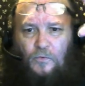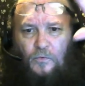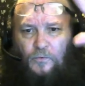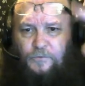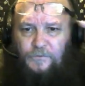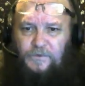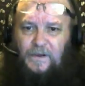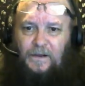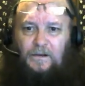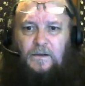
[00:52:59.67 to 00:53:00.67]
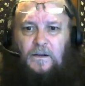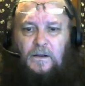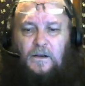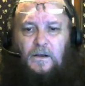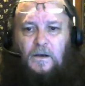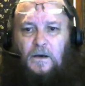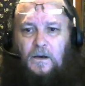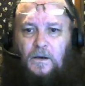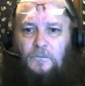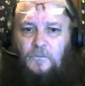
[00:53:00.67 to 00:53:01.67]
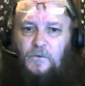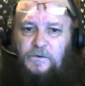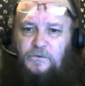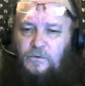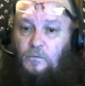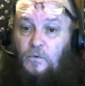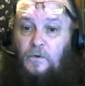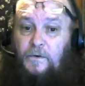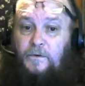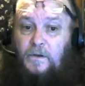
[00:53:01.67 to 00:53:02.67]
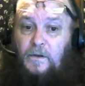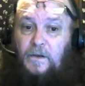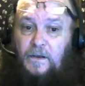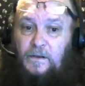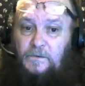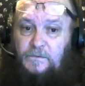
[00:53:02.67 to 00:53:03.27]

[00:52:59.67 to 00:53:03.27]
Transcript: shit. What you want is